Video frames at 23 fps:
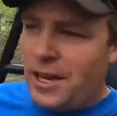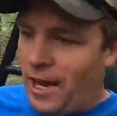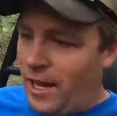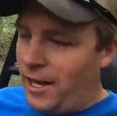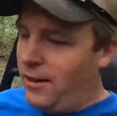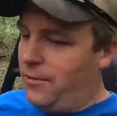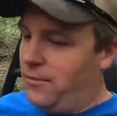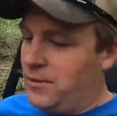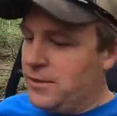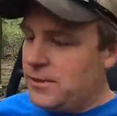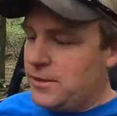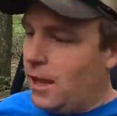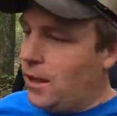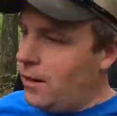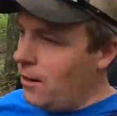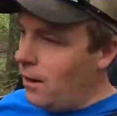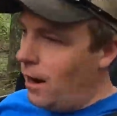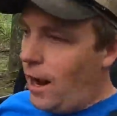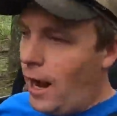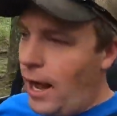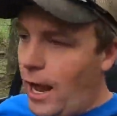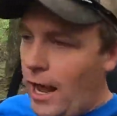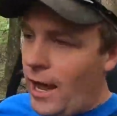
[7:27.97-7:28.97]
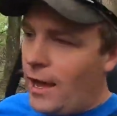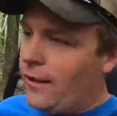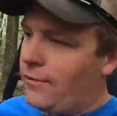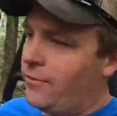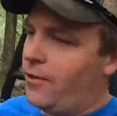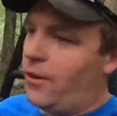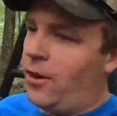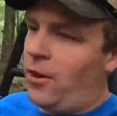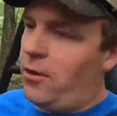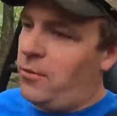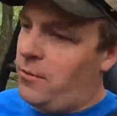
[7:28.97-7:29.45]
And if it's under a
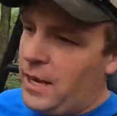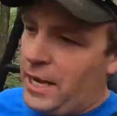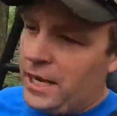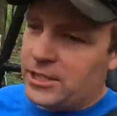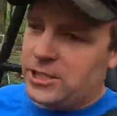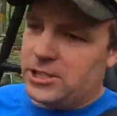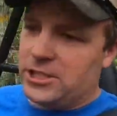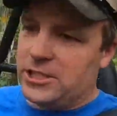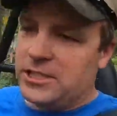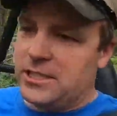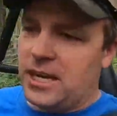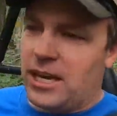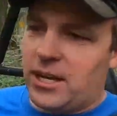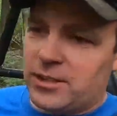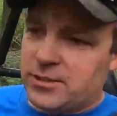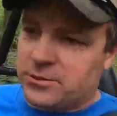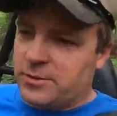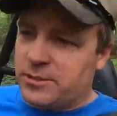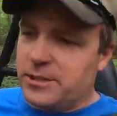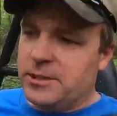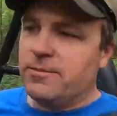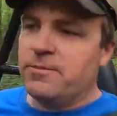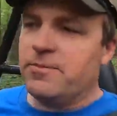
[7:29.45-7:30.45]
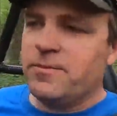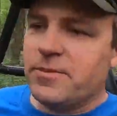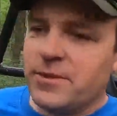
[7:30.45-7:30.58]
half, oh man, she tells me.